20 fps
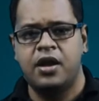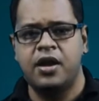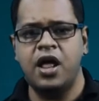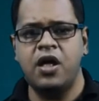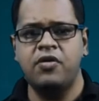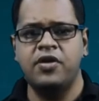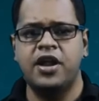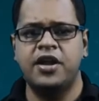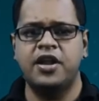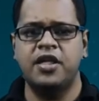
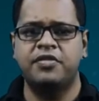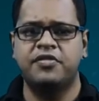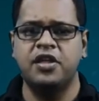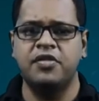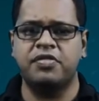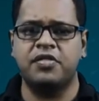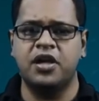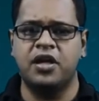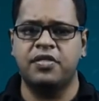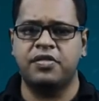Now let us
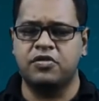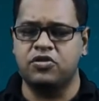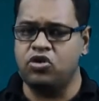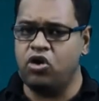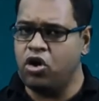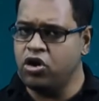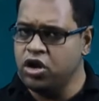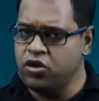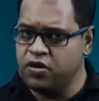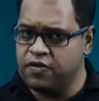discuss
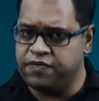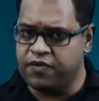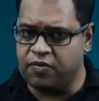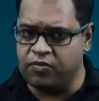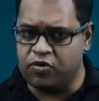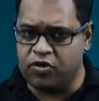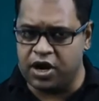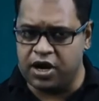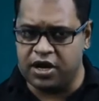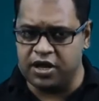
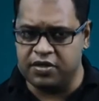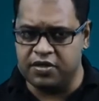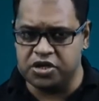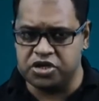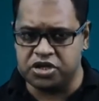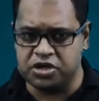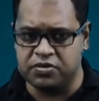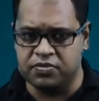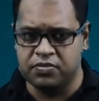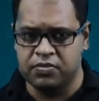non-uniform
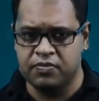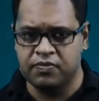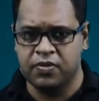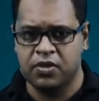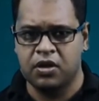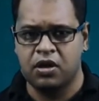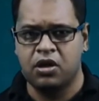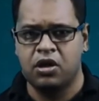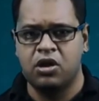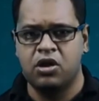quantization.
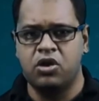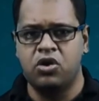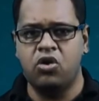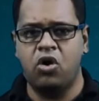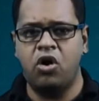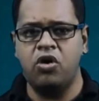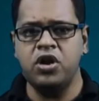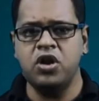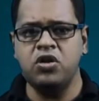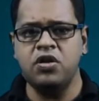
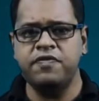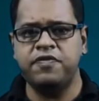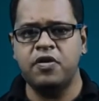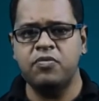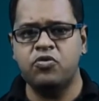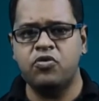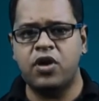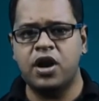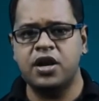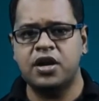
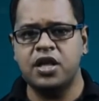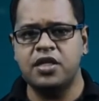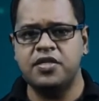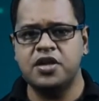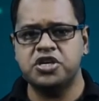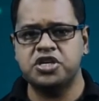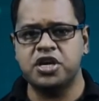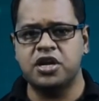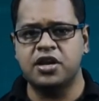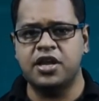Non-uniform
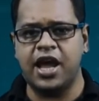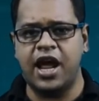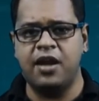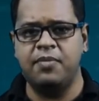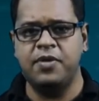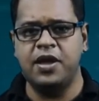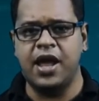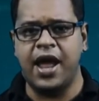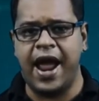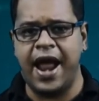quantization
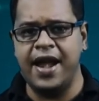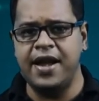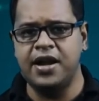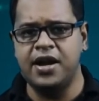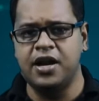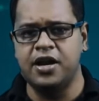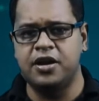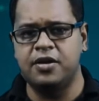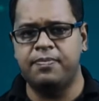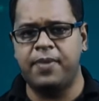can be
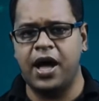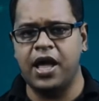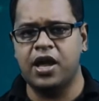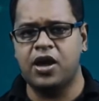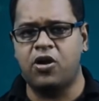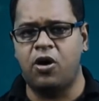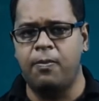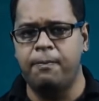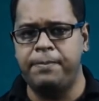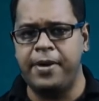handled by
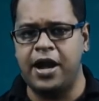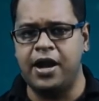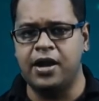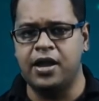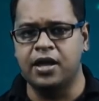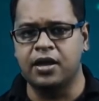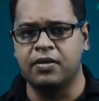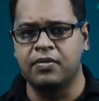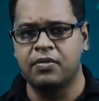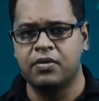
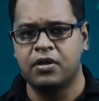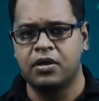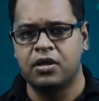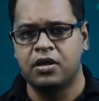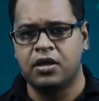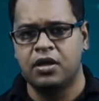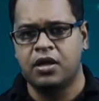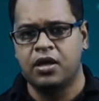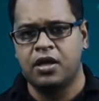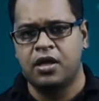compending.
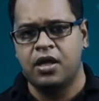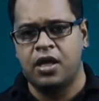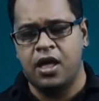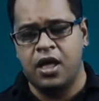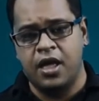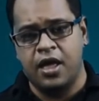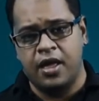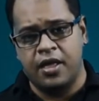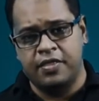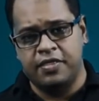
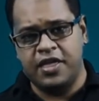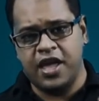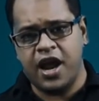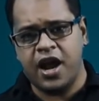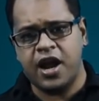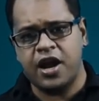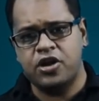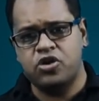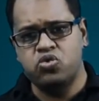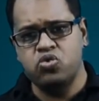
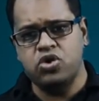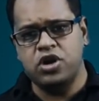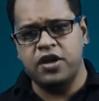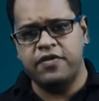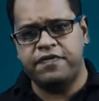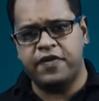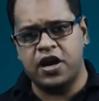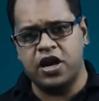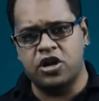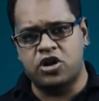There are two
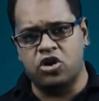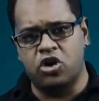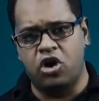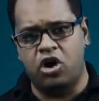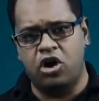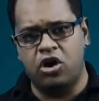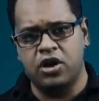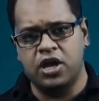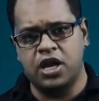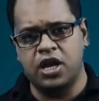different
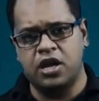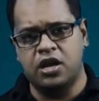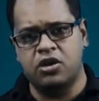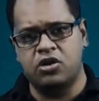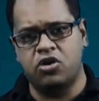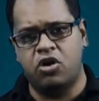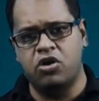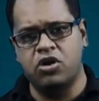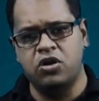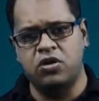laws
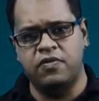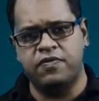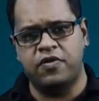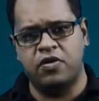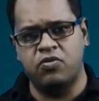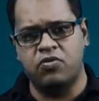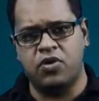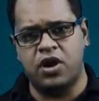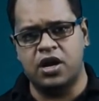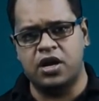in
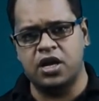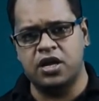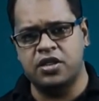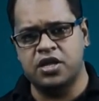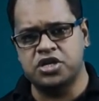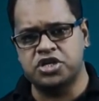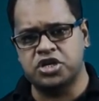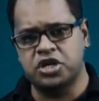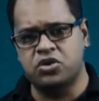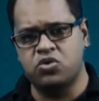non-uniform
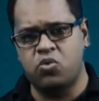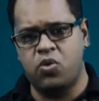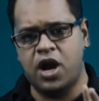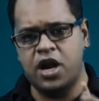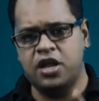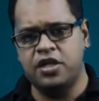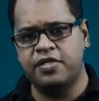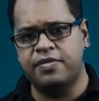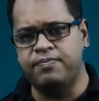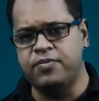quantization.
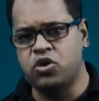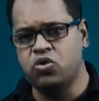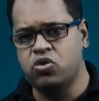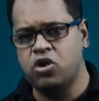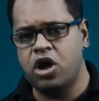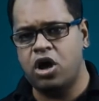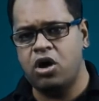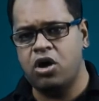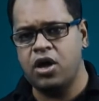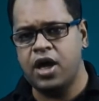One is mu
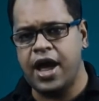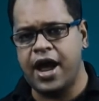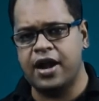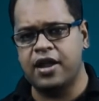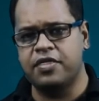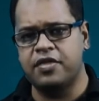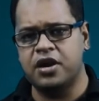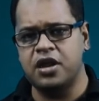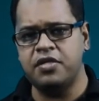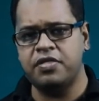law,
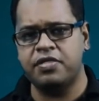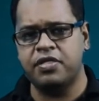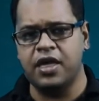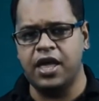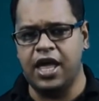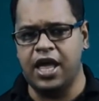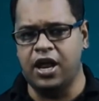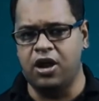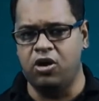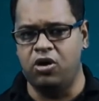another is
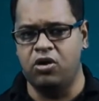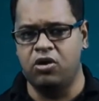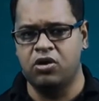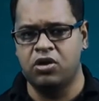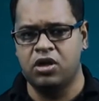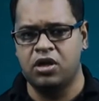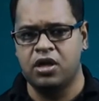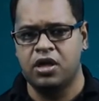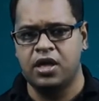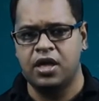A law.
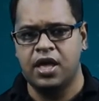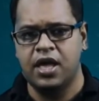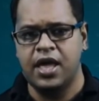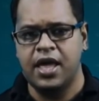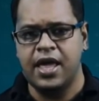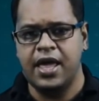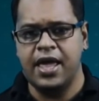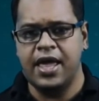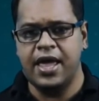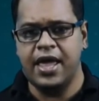
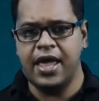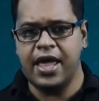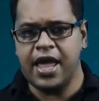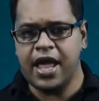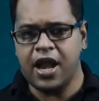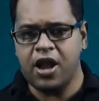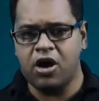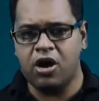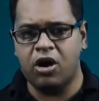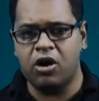
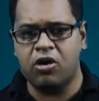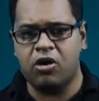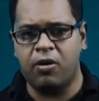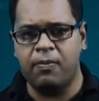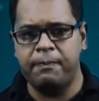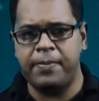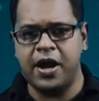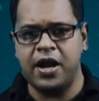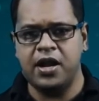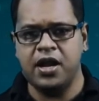A law
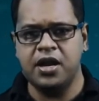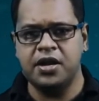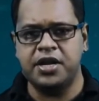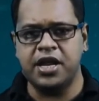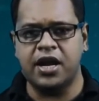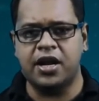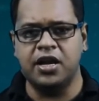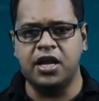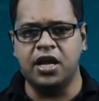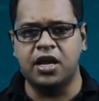compending
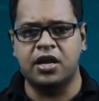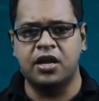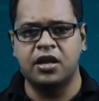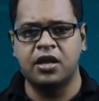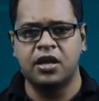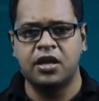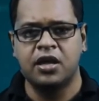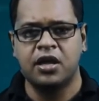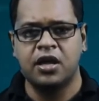technique.